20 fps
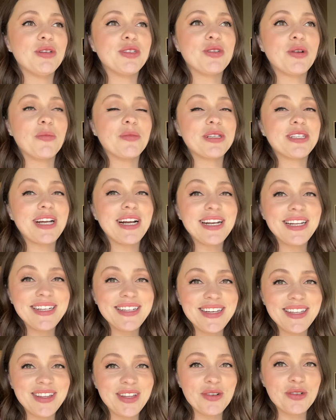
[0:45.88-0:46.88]
I'm excited to
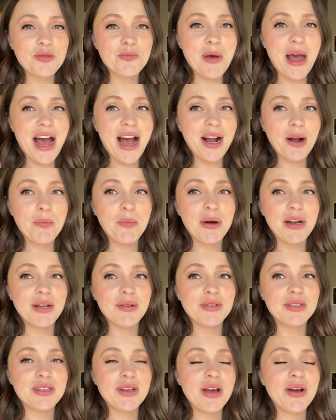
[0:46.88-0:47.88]
get those back, but it
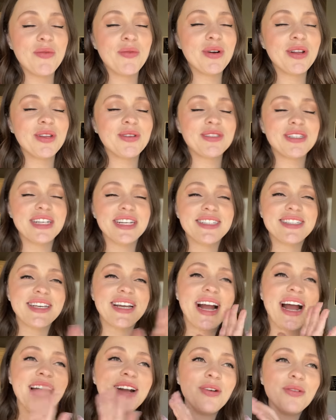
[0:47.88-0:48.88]
was one of those days,
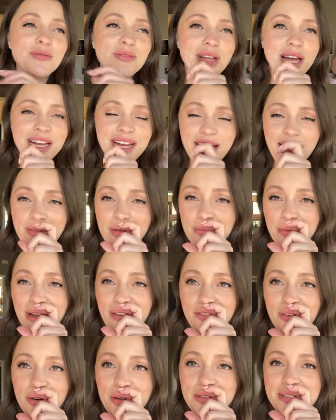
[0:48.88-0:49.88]
like I don't like having my
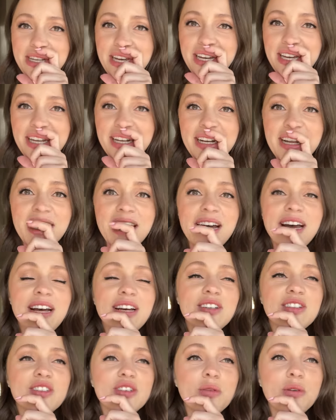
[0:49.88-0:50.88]
photo taken.
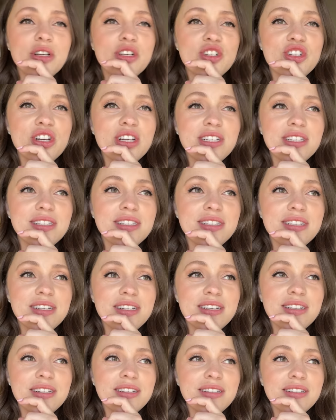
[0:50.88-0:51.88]
So it just
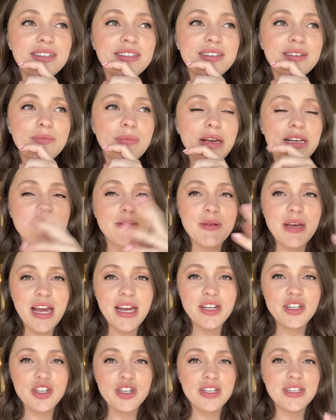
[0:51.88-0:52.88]
makes me
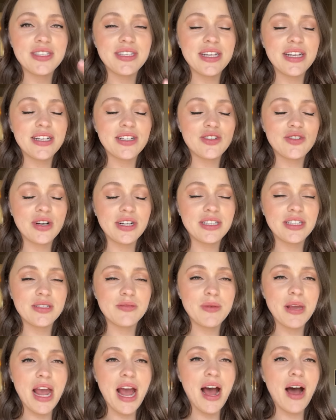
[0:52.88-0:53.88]
anxious and it stresses
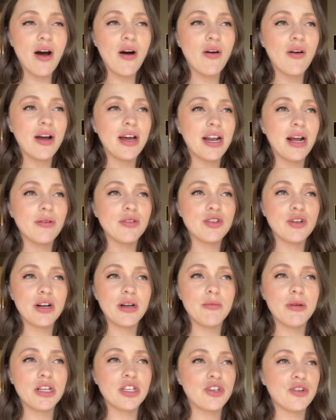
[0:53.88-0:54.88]
me out. And I was trying
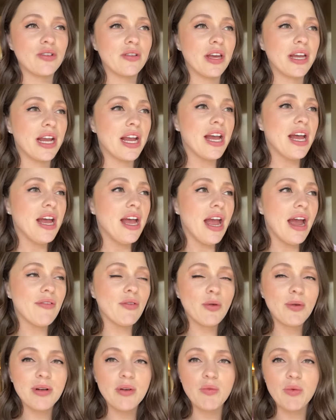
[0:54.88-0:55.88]
to make sure like
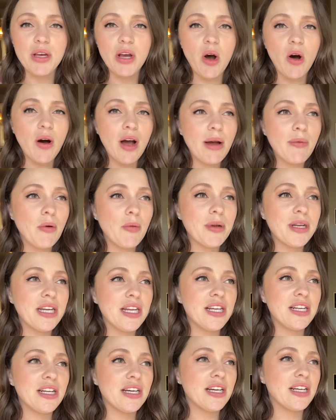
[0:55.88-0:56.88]
everyone, we all have what we
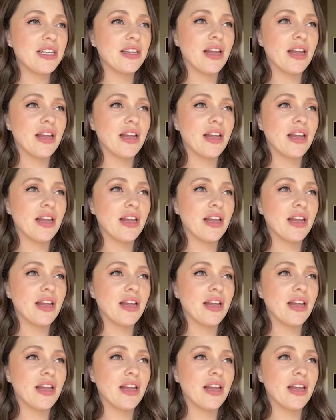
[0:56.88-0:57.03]
needed.